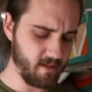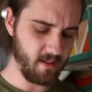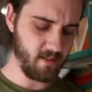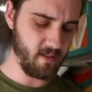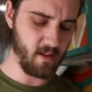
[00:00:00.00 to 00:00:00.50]

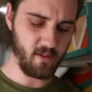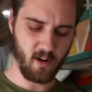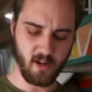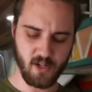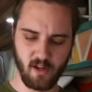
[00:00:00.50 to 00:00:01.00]
This is a
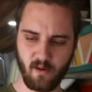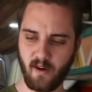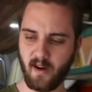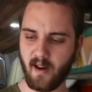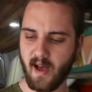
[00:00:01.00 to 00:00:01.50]
charging
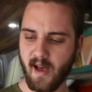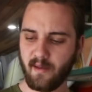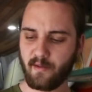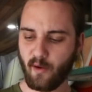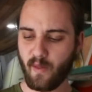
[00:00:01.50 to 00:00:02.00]
cord
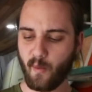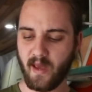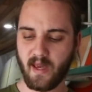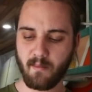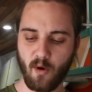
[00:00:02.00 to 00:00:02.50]
so that
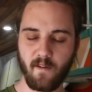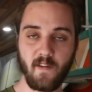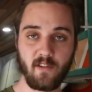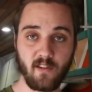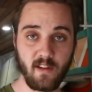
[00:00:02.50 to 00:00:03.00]
we can more
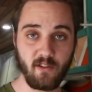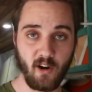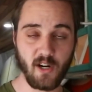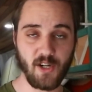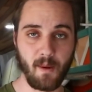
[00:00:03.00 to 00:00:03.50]
efficiently
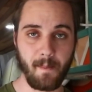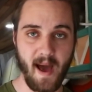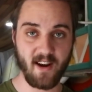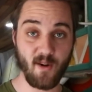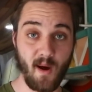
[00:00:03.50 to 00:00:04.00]
charge our
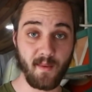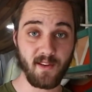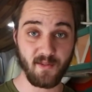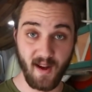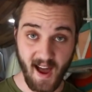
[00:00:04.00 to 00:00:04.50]
battery while we
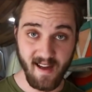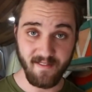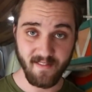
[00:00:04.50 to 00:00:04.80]
drive.